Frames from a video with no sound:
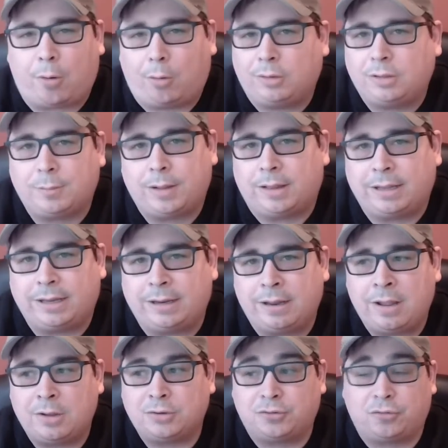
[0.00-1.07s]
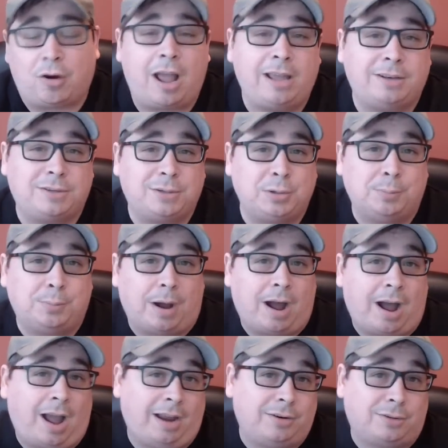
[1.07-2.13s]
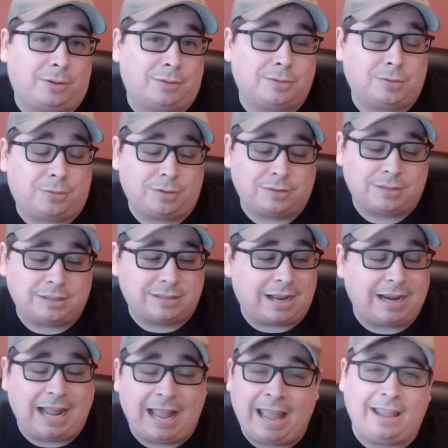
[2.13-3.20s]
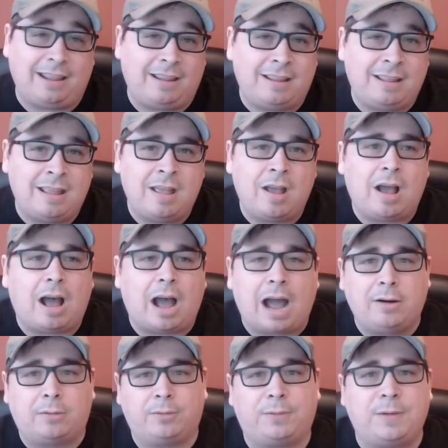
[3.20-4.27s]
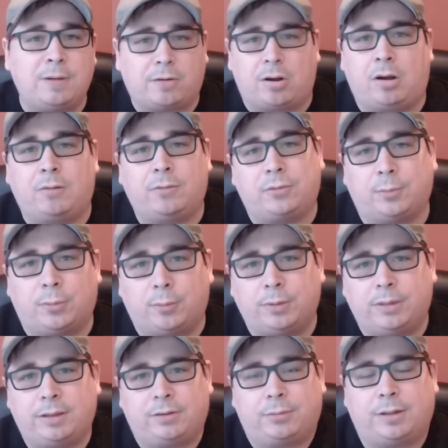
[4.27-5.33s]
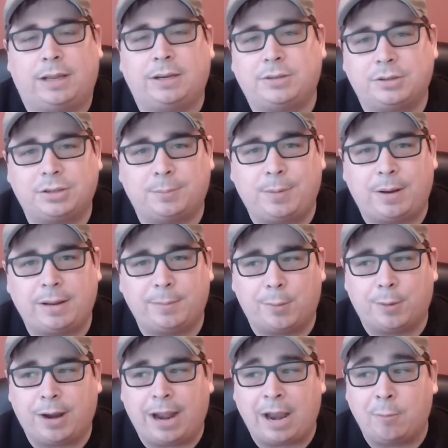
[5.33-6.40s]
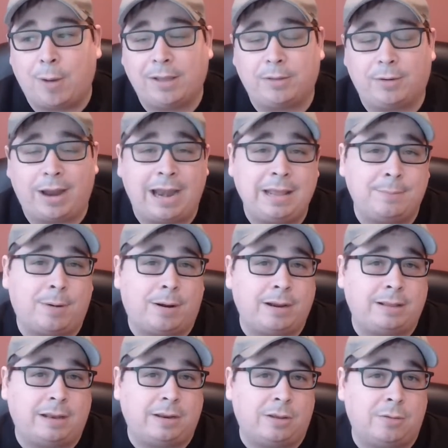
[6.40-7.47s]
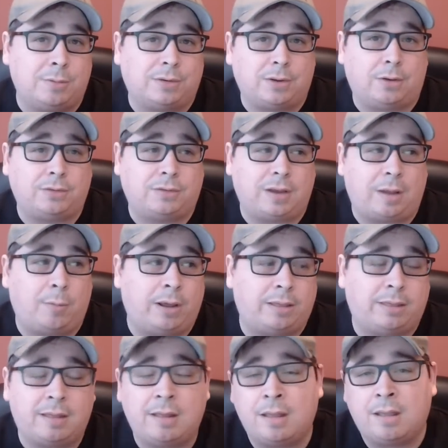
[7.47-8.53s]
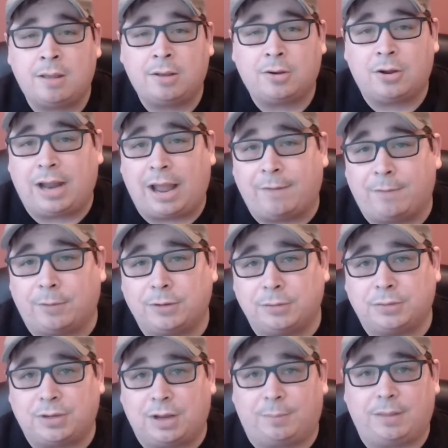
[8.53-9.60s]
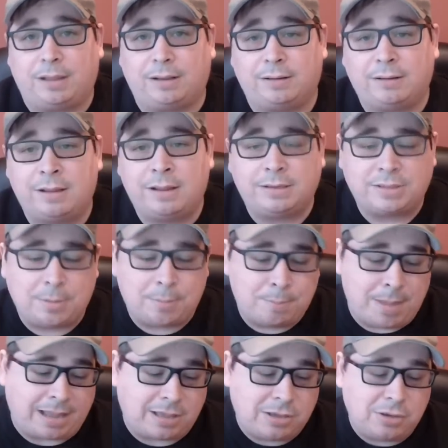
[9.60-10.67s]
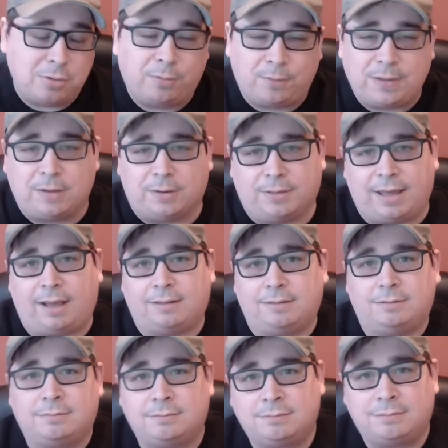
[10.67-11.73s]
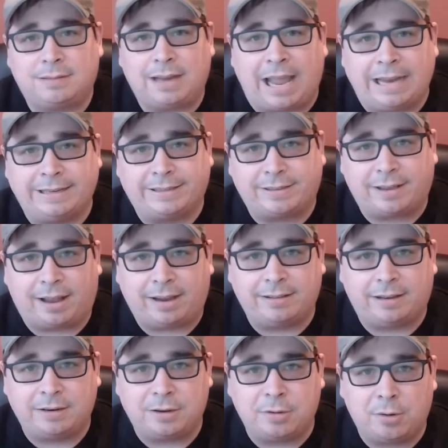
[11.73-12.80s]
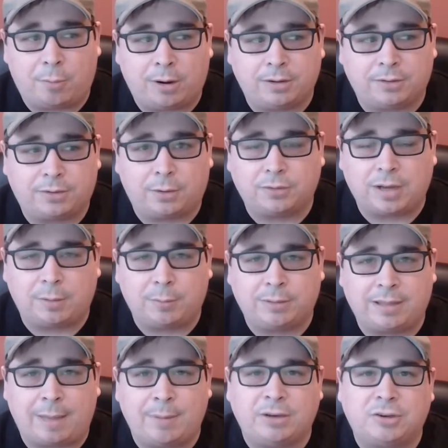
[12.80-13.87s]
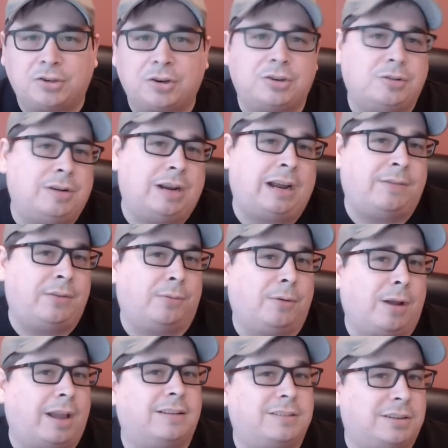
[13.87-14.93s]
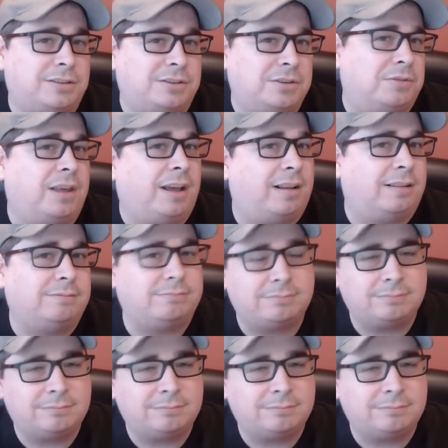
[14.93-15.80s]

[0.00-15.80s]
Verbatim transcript: for ultimately trying to behind closed doors decide, hey, I don't feel comfortable with this relationship anymore, and whether anybody that you associate with could ever do something to make you feel that and decide that you don't want to associate with them and should you have the right to do that